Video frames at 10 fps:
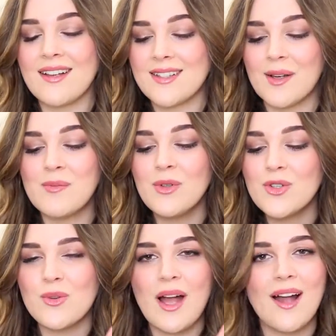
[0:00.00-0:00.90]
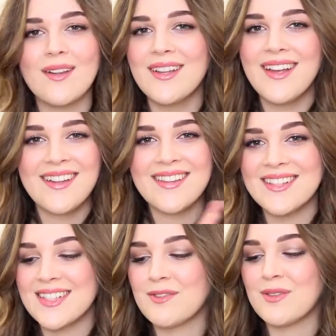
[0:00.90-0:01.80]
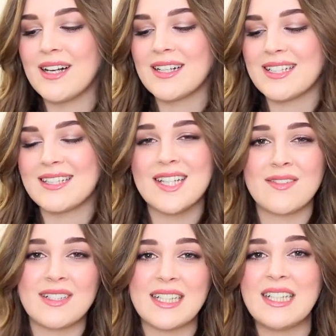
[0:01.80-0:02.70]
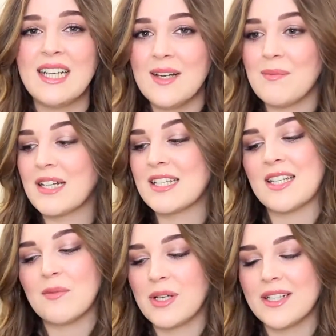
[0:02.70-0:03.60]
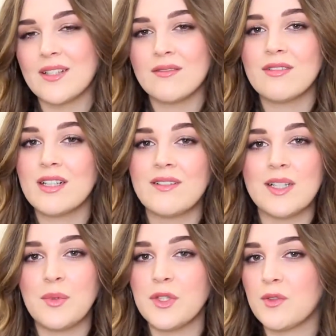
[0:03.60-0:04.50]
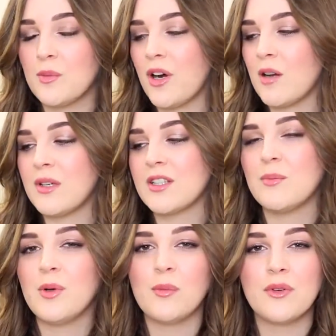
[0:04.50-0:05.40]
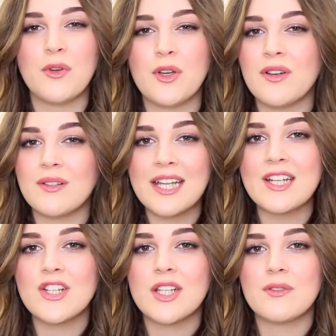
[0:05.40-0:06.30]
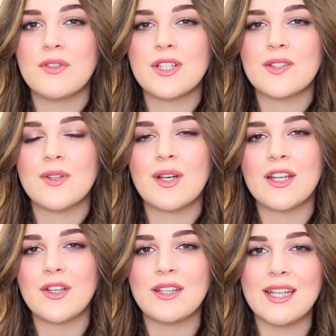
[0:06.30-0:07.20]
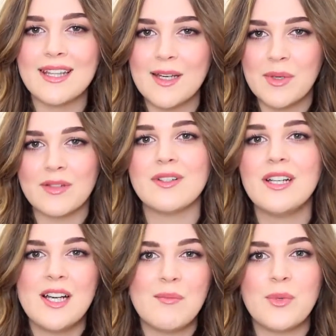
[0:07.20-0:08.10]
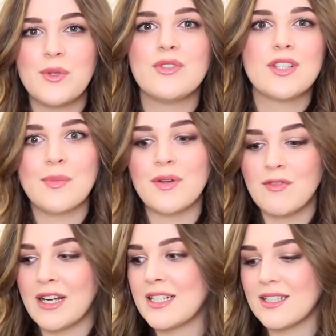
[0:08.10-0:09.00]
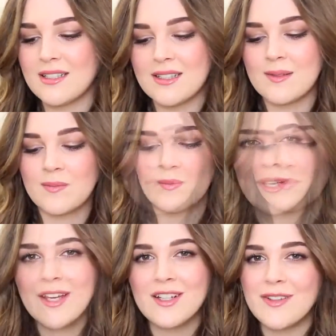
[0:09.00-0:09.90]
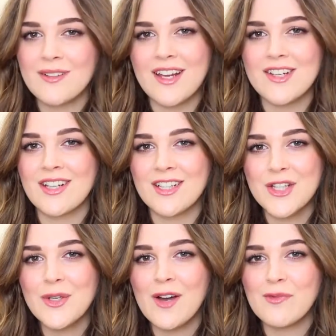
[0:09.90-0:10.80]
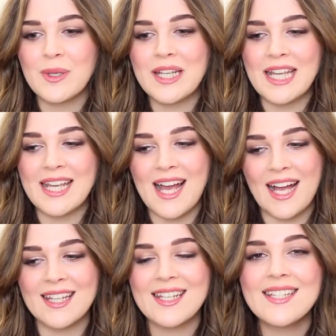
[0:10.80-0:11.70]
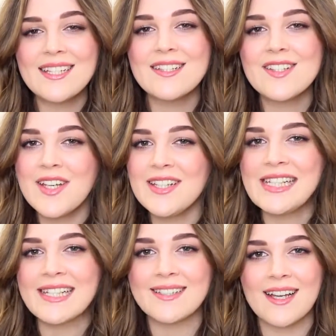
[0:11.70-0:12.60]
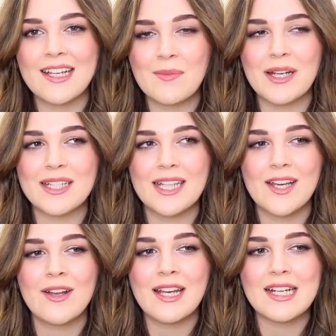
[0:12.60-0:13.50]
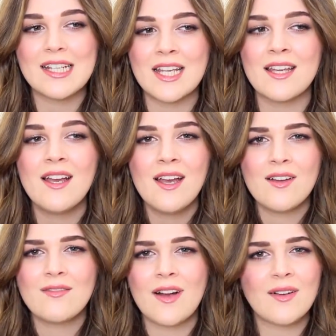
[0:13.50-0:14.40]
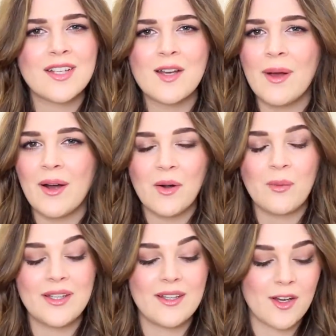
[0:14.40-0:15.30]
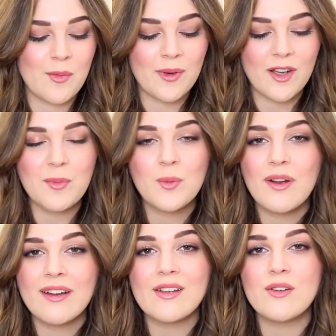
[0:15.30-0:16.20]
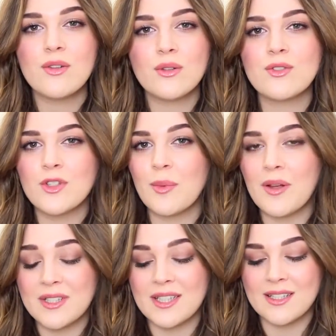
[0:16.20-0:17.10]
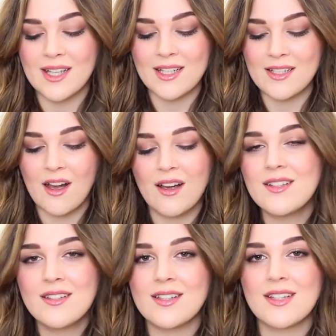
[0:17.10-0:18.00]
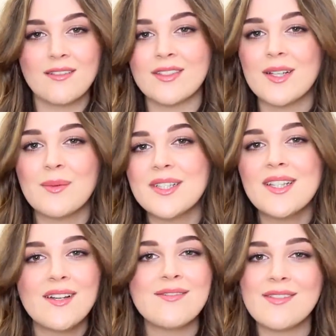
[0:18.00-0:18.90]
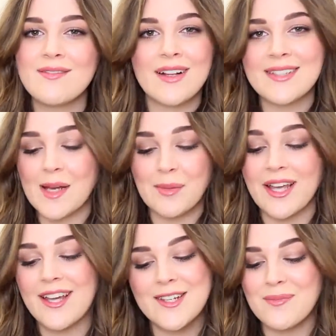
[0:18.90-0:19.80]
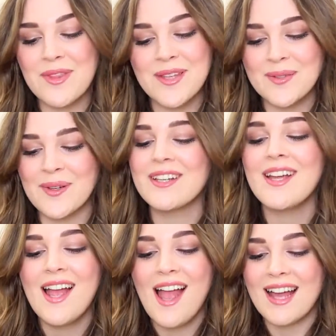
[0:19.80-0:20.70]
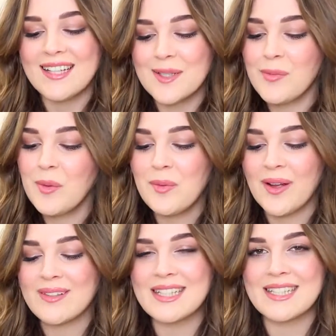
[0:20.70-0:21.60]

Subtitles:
there, so I'm not sure how this stuff works. It's definitely magic, but it's a really beautiful primer to put on before your foundation if you just feel like you need that bit of boost and a bit of radiance. Speaking of foundation, I do have one here, and this is cheating slightly because I only actually found it about a week ago, but I've been wearing it non-stop ever since, and I just love it. It was love at first application with this one, and it's the Bobbi Brown